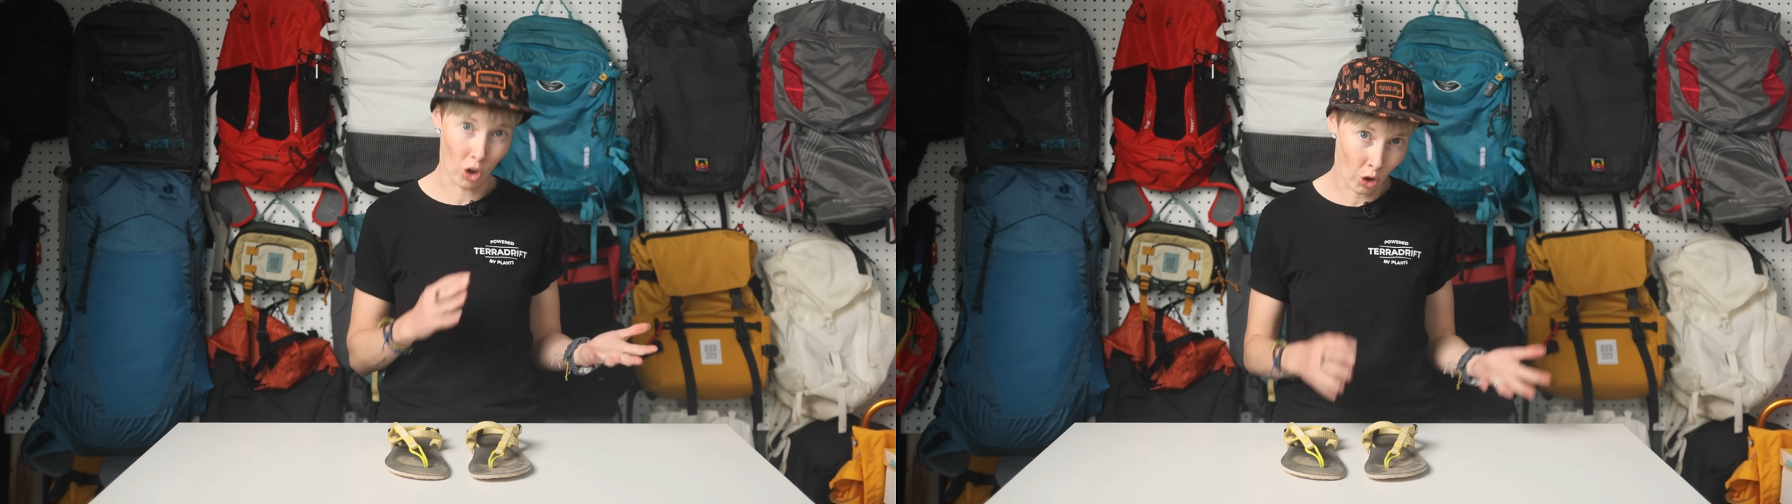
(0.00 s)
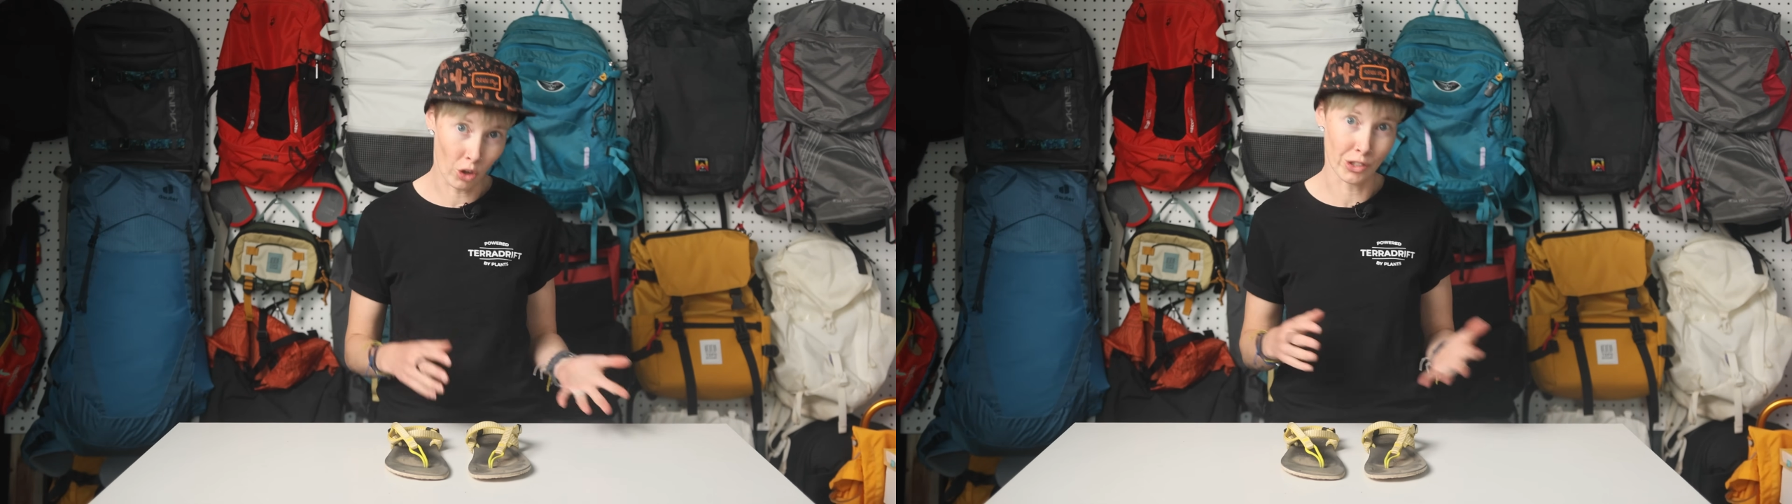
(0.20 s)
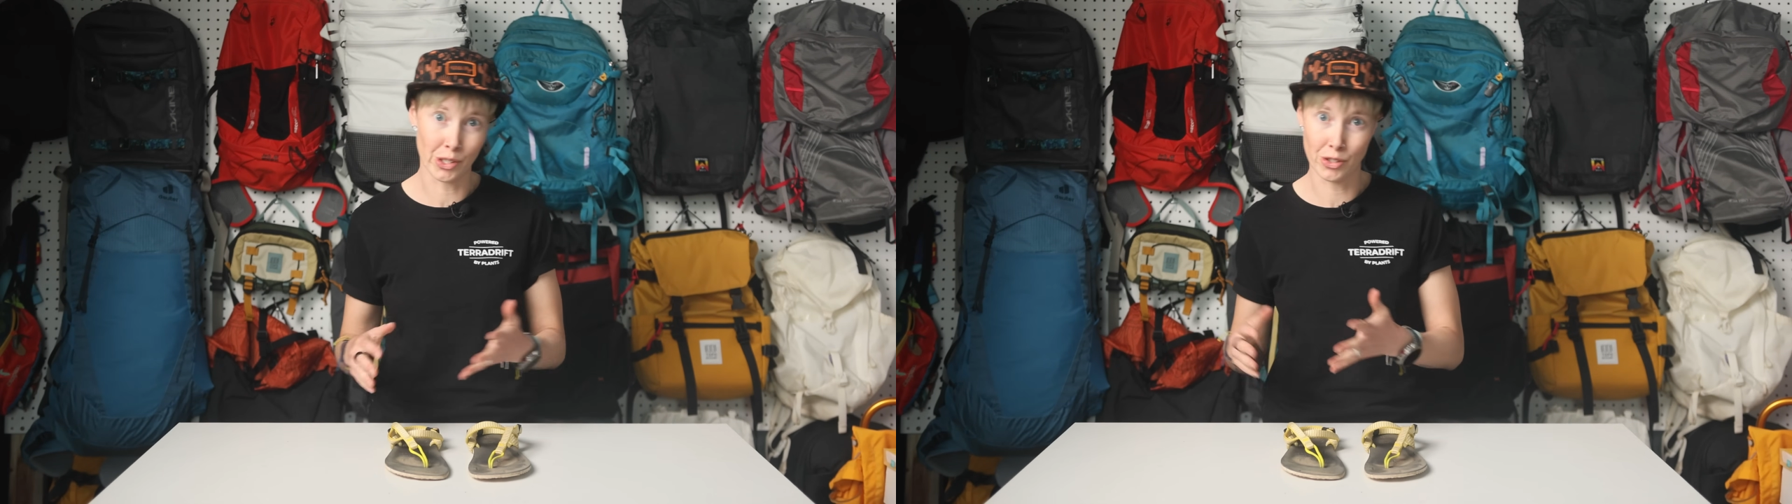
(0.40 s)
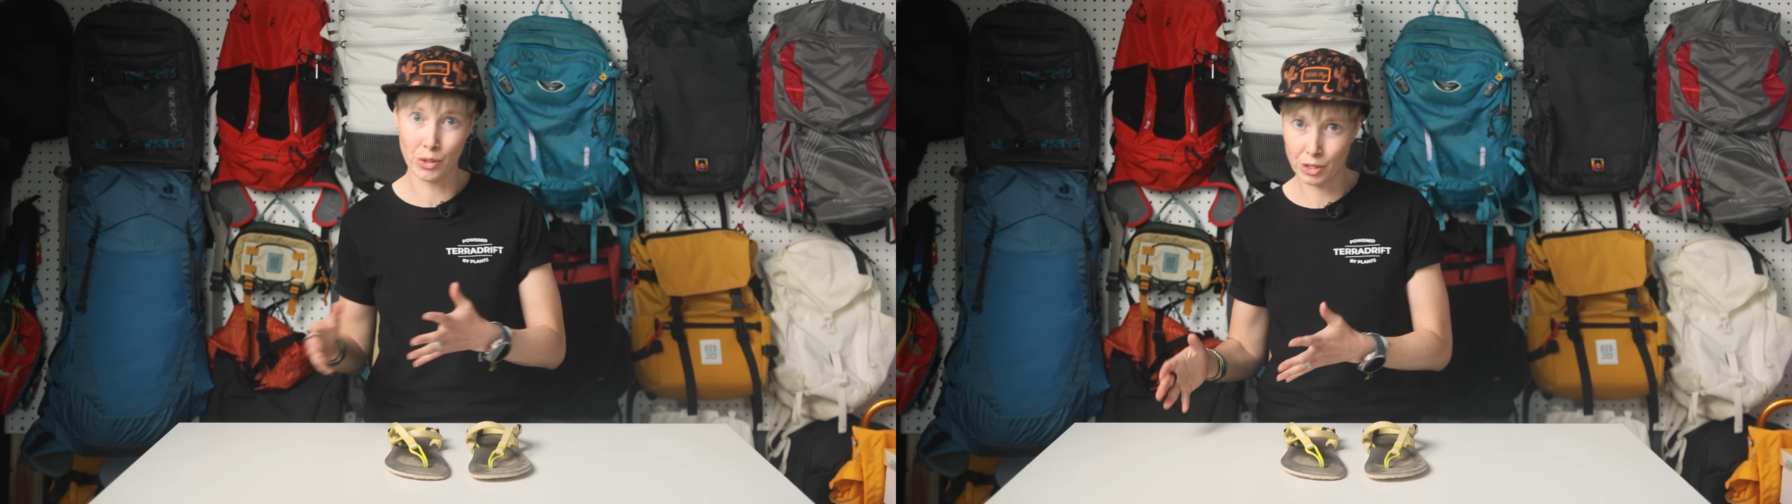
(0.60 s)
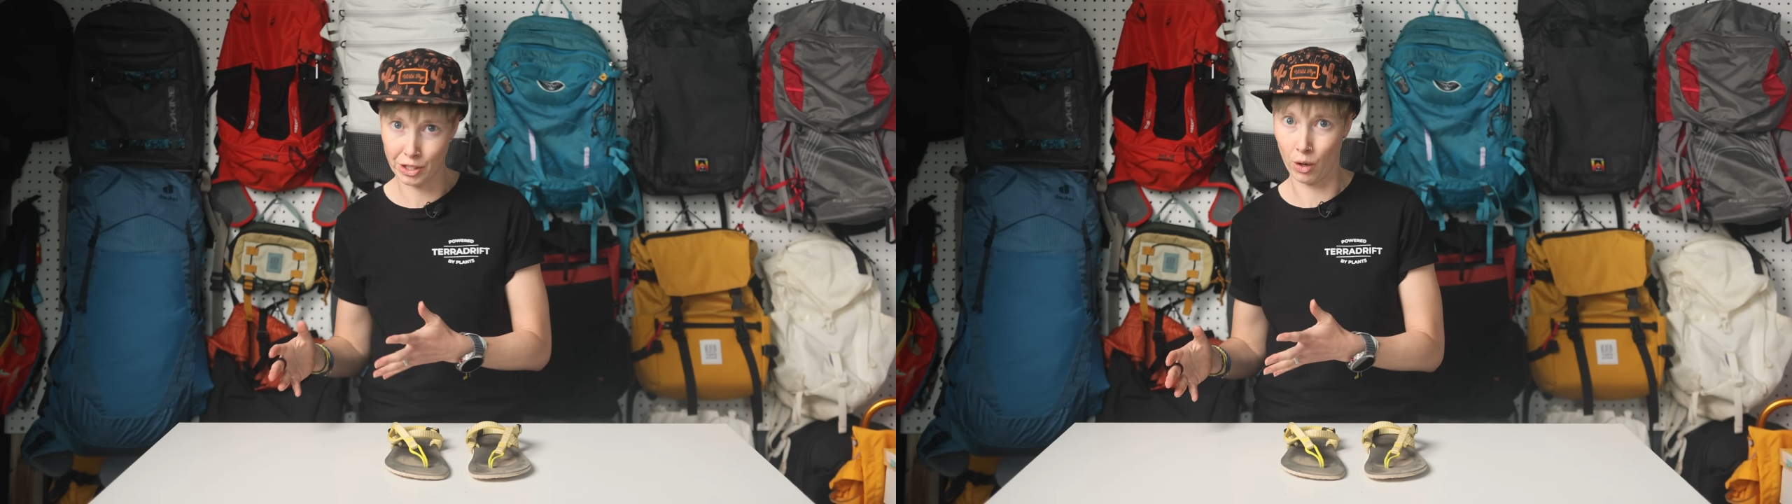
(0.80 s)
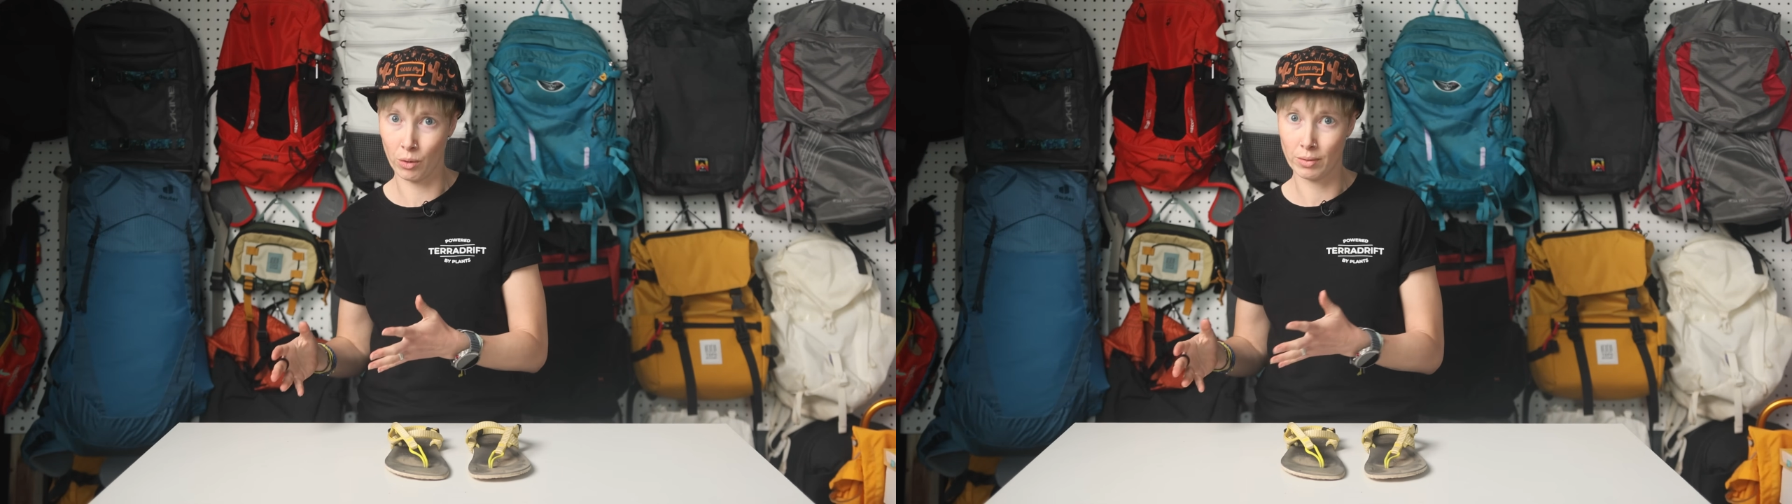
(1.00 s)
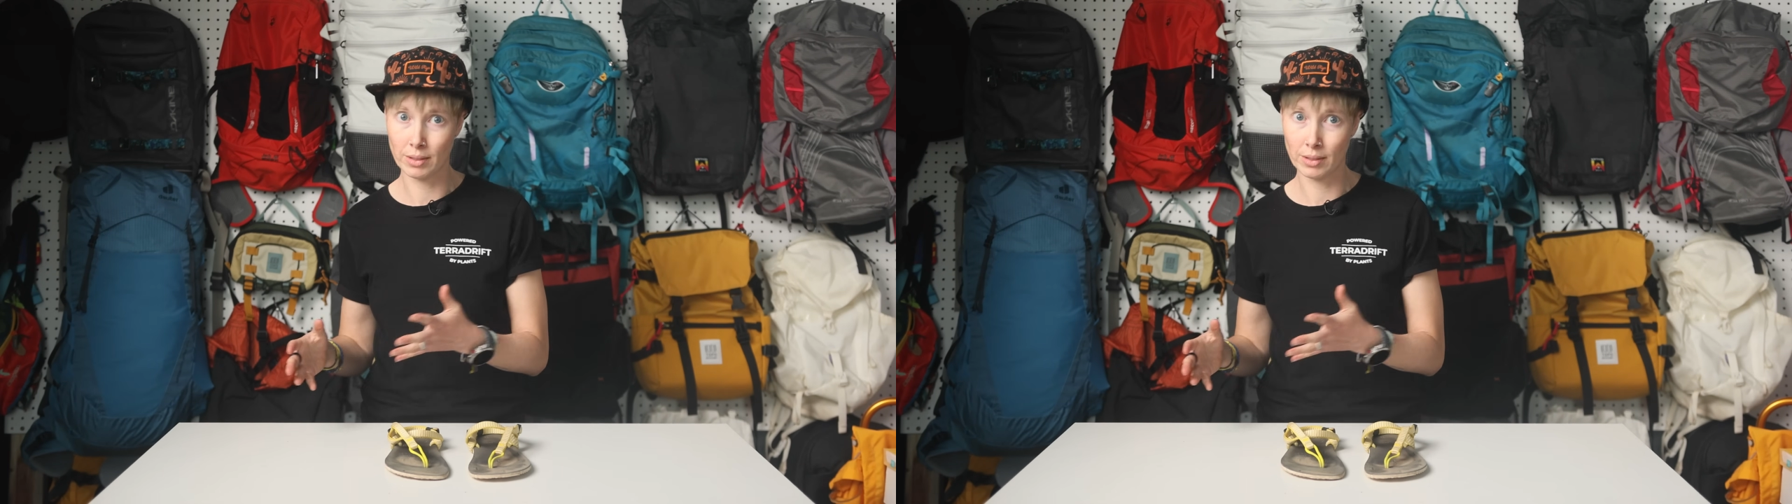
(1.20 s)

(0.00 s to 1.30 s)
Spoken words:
all to do so.